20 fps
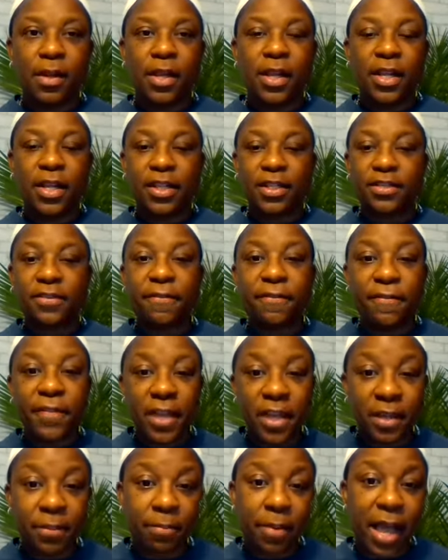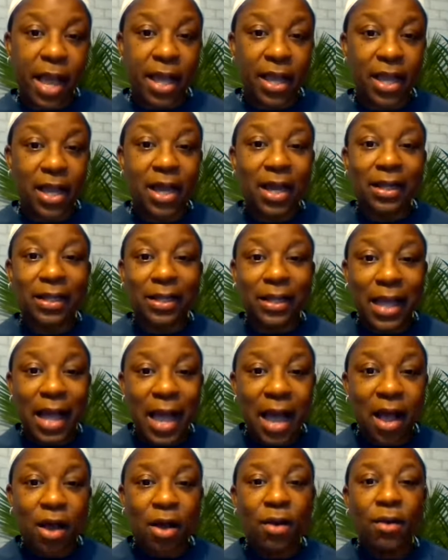It is feedback.
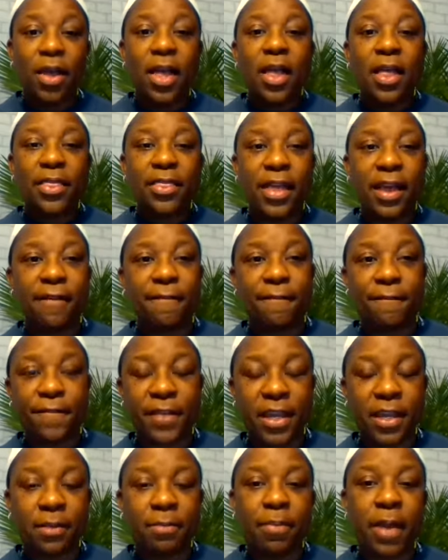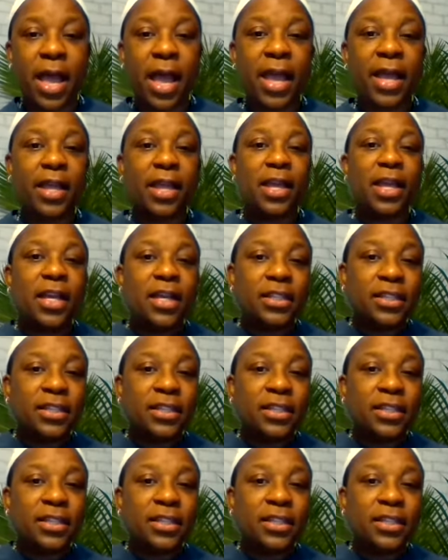Allow that feedback